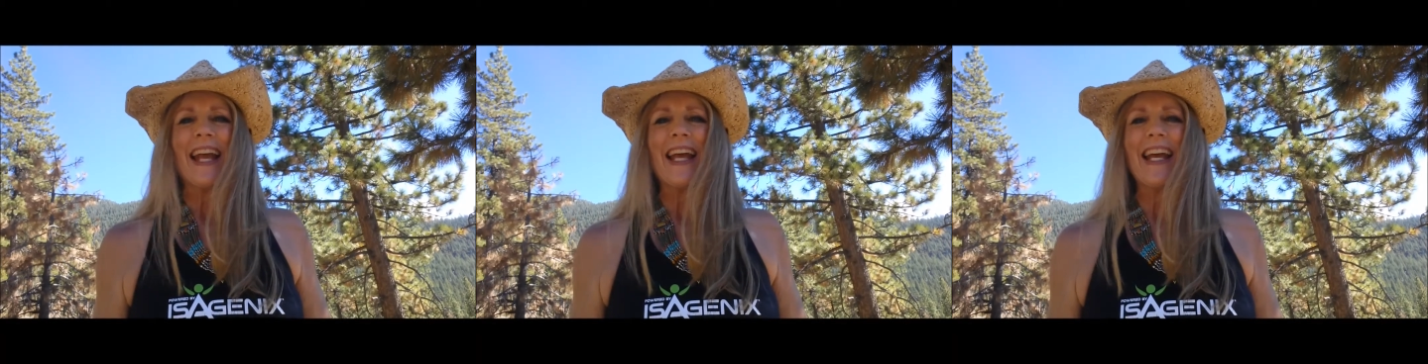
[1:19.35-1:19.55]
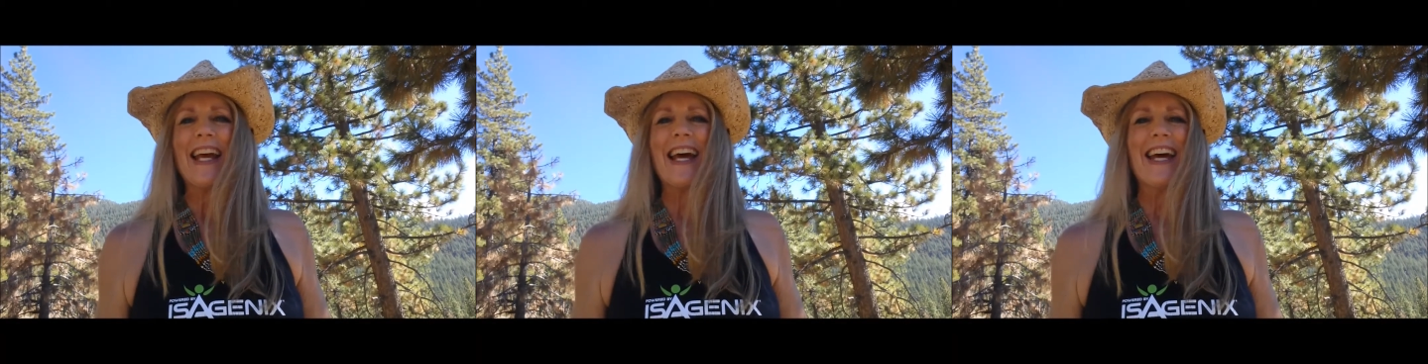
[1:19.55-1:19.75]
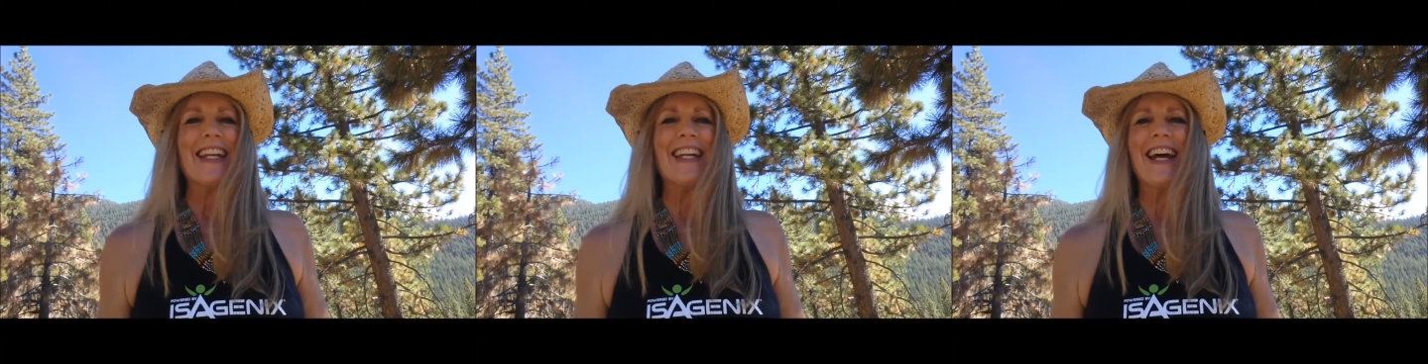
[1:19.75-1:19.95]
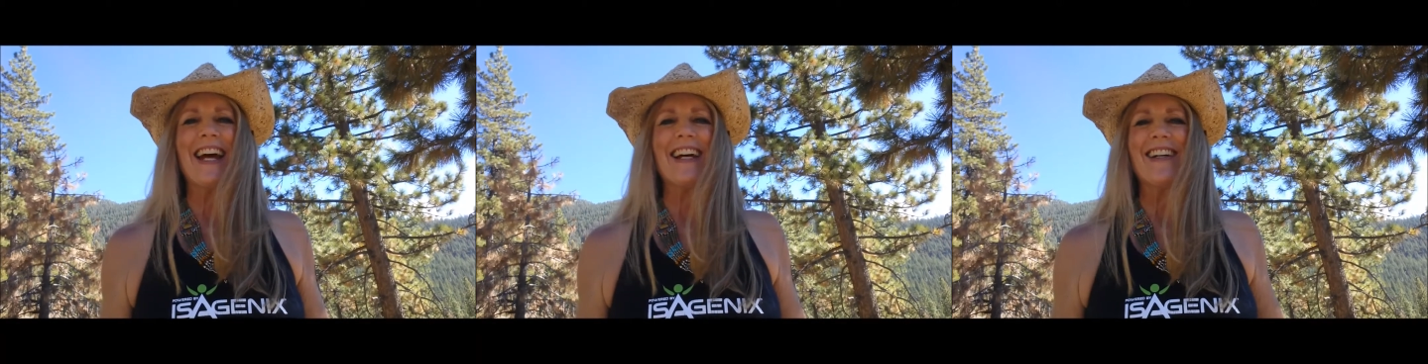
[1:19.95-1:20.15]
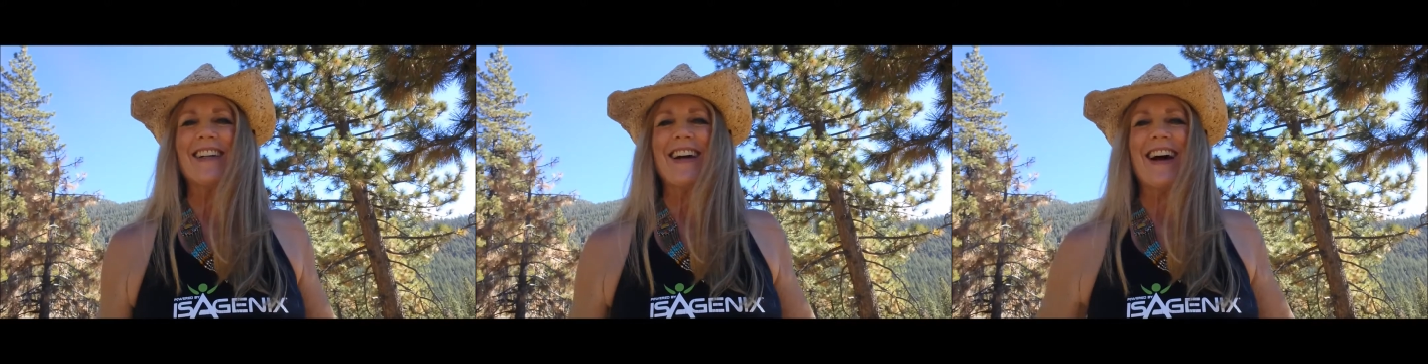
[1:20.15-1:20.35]
And
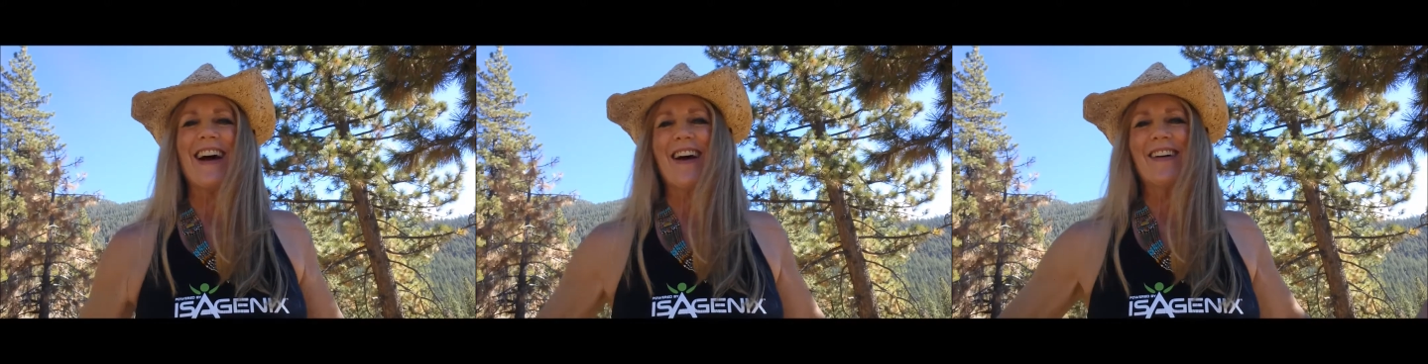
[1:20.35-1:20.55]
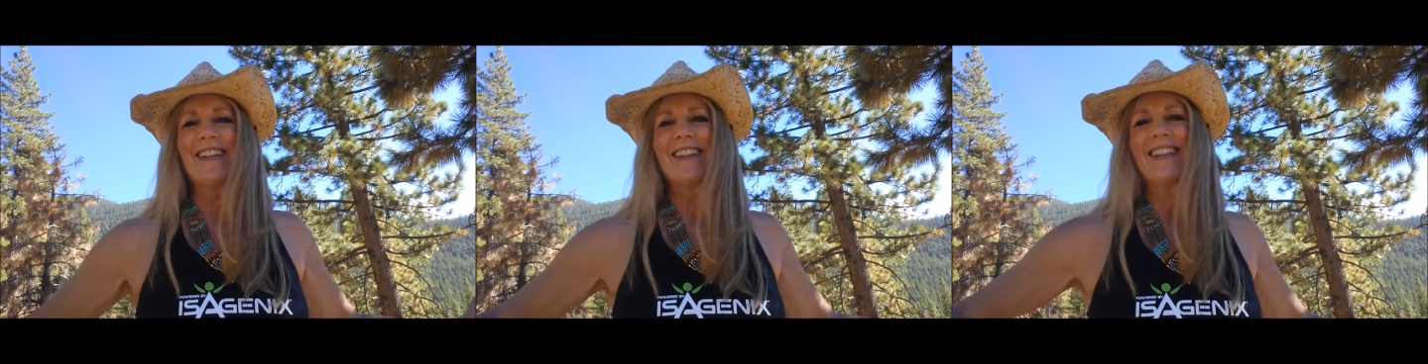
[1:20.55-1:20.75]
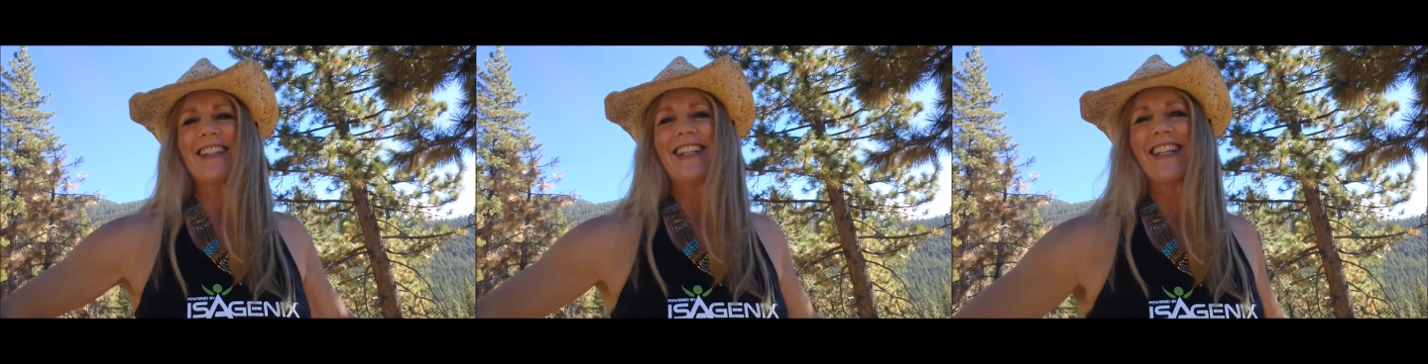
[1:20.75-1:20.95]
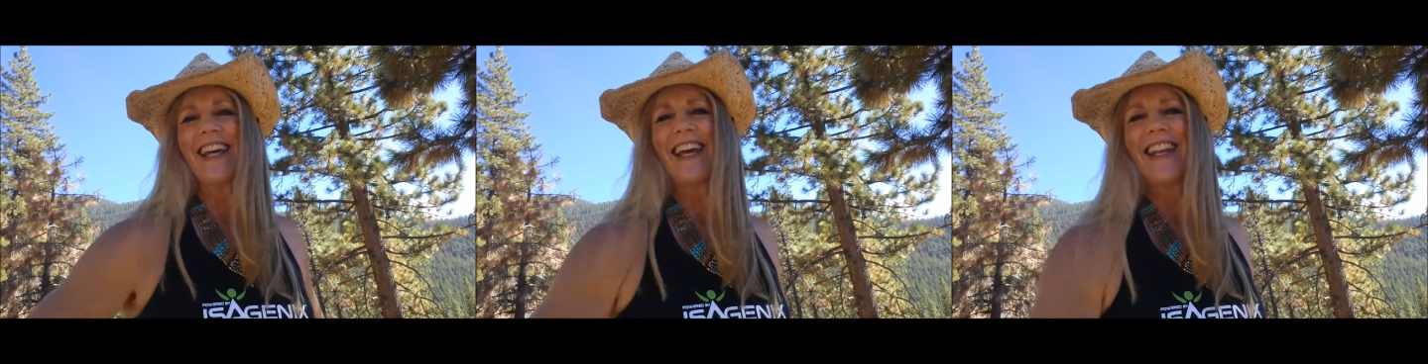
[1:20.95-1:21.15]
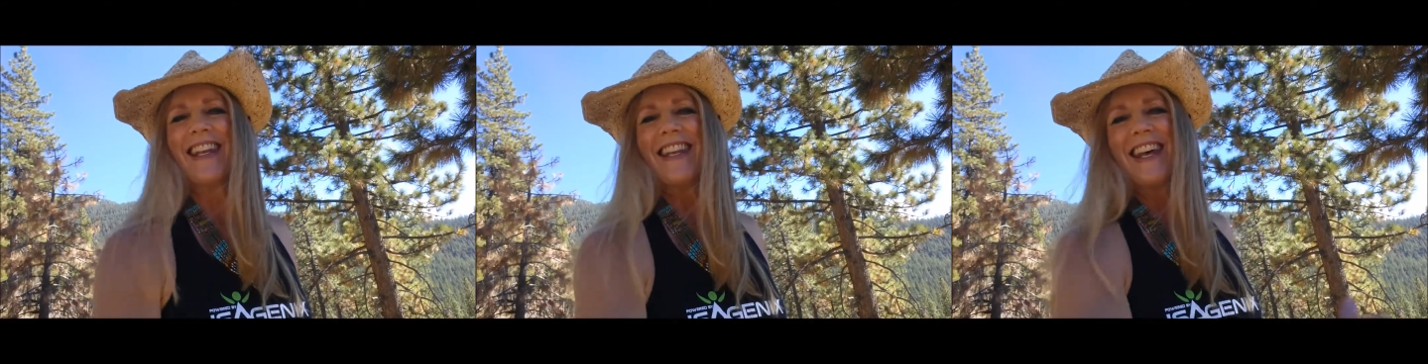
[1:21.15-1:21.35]
I'll see you
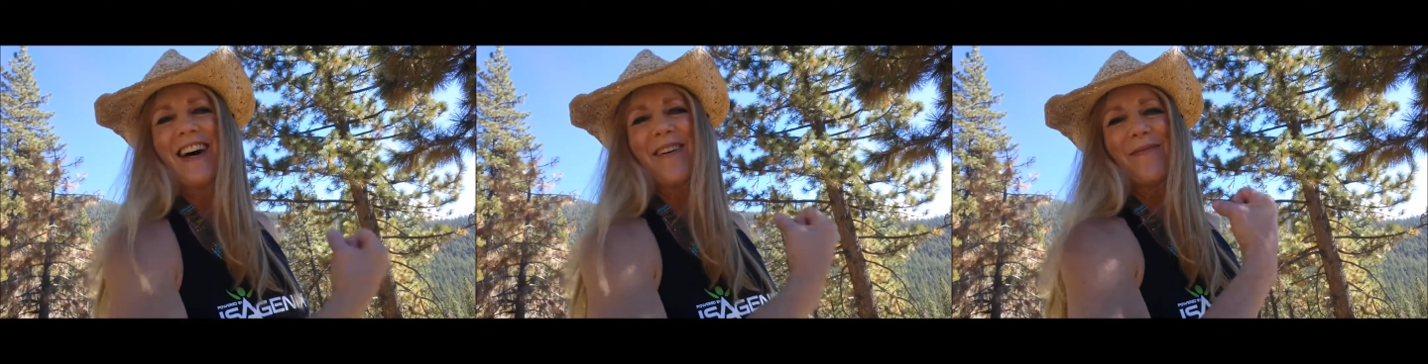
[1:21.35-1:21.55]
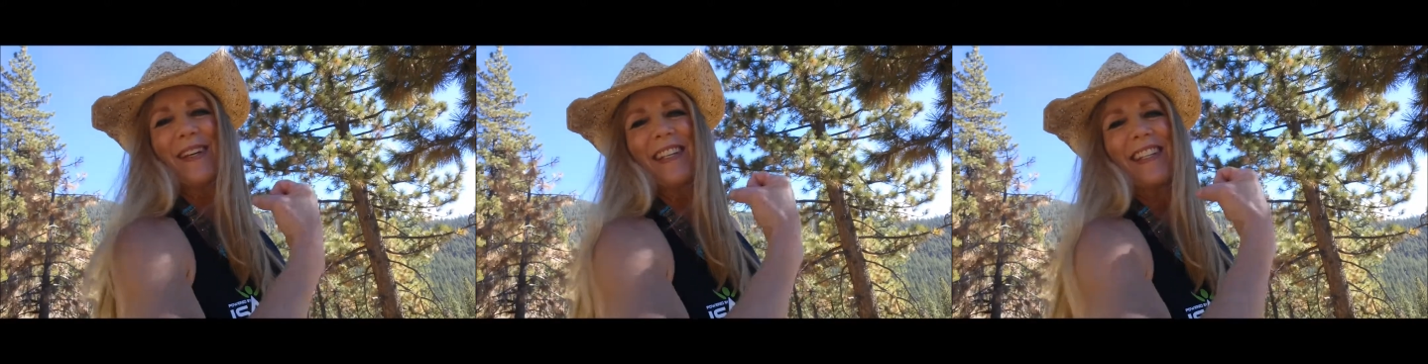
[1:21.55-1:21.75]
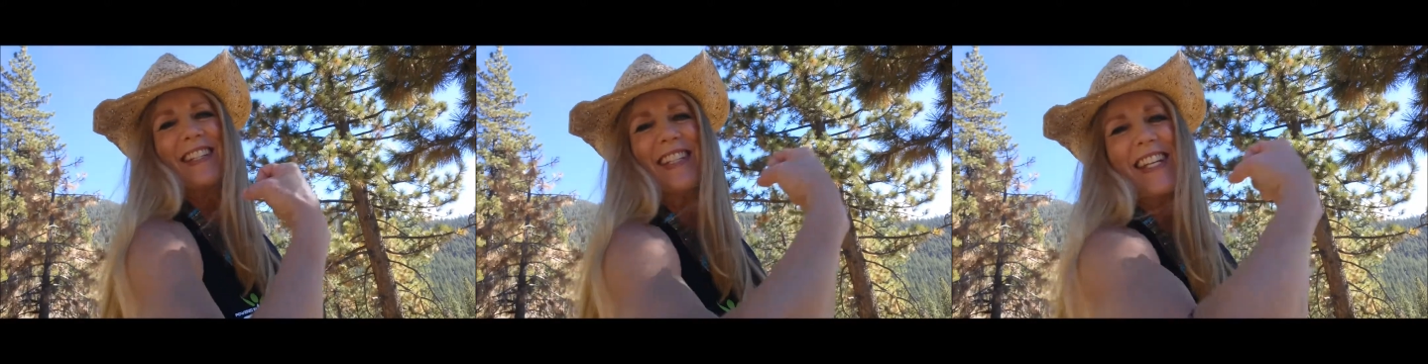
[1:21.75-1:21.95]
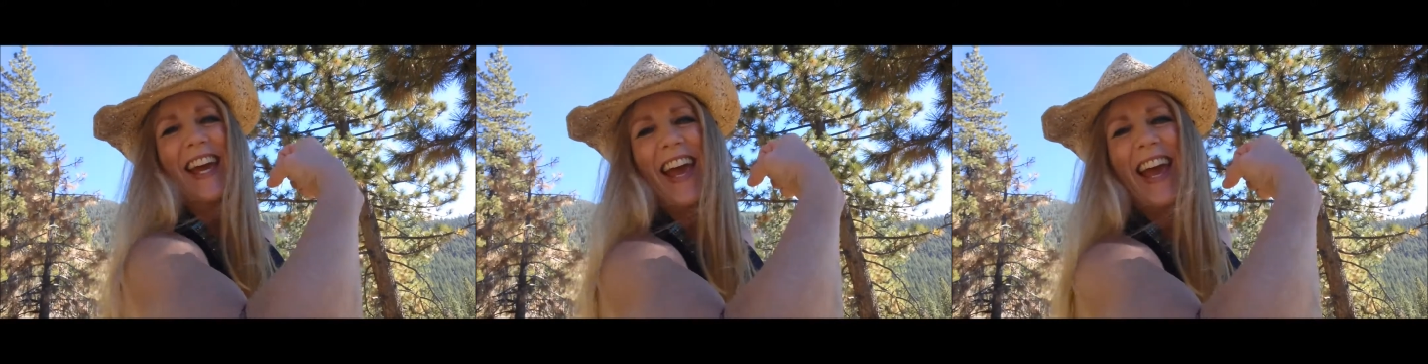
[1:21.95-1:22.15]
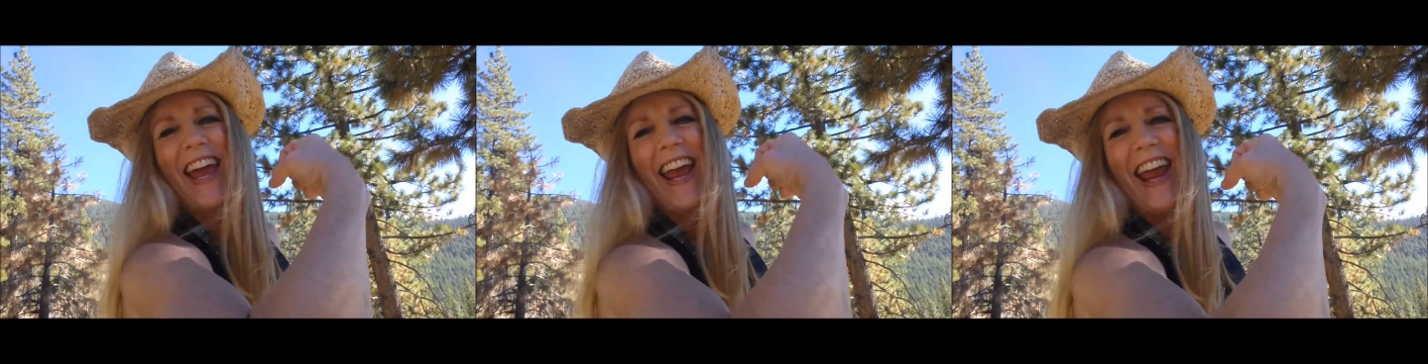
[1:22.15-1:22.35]
then.
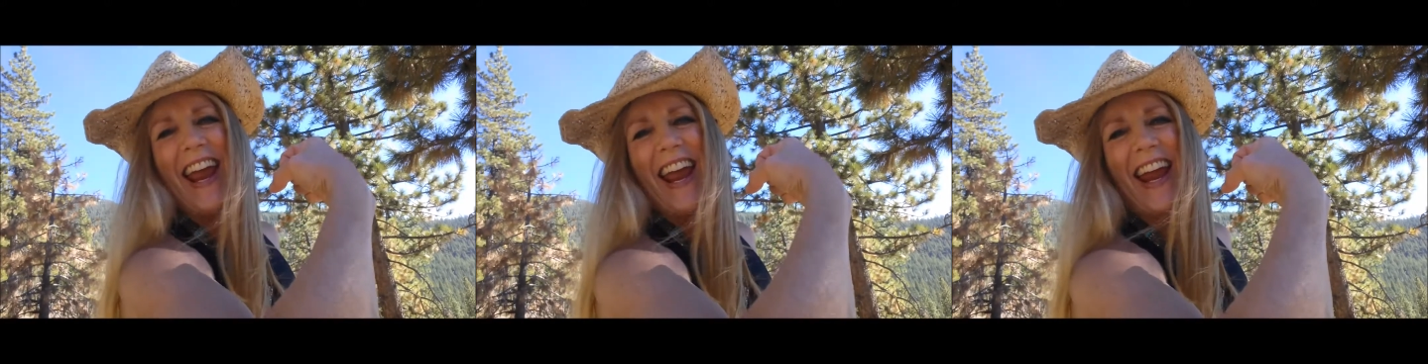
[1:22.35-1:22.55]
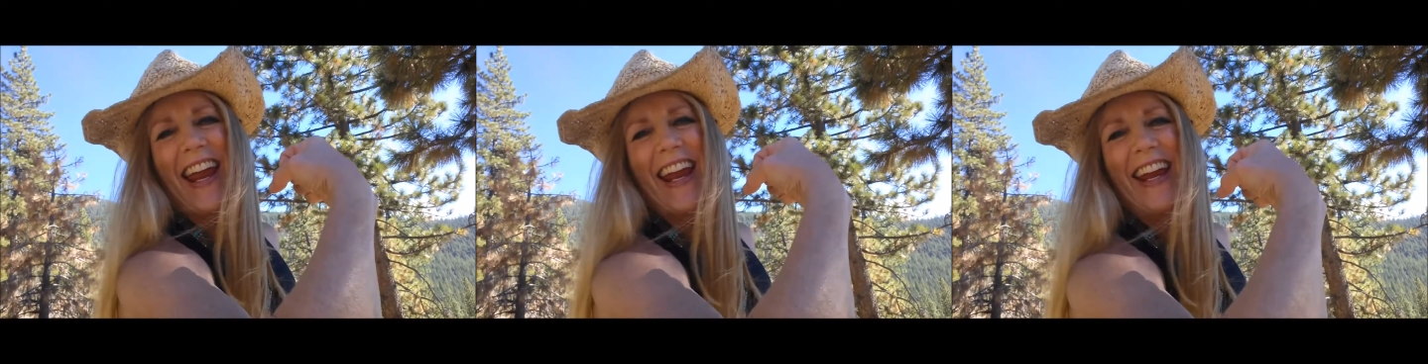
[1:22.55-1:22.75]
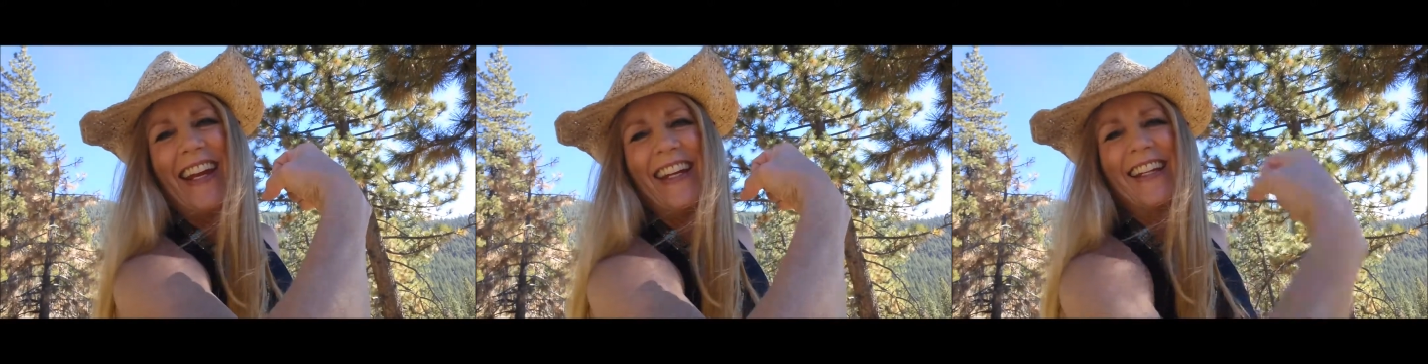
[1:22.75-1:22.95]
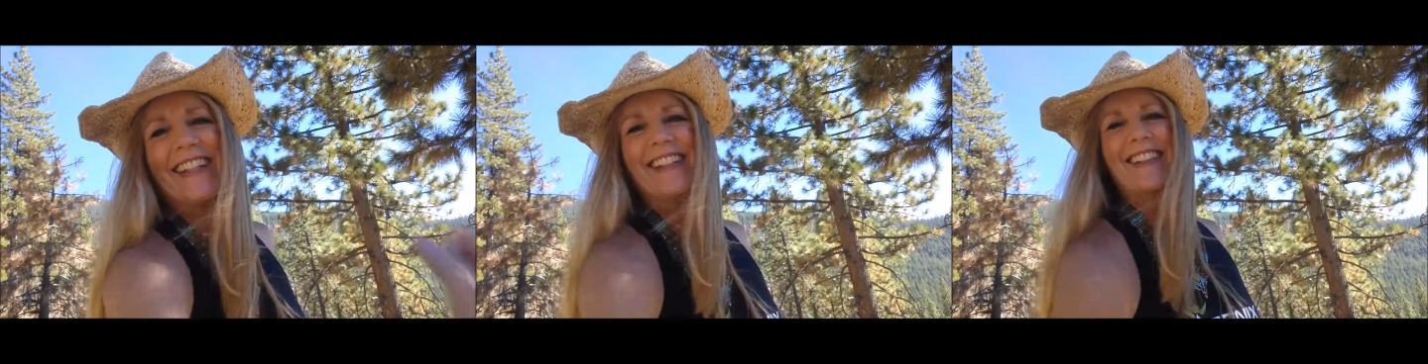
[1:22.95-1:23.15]
Namaste.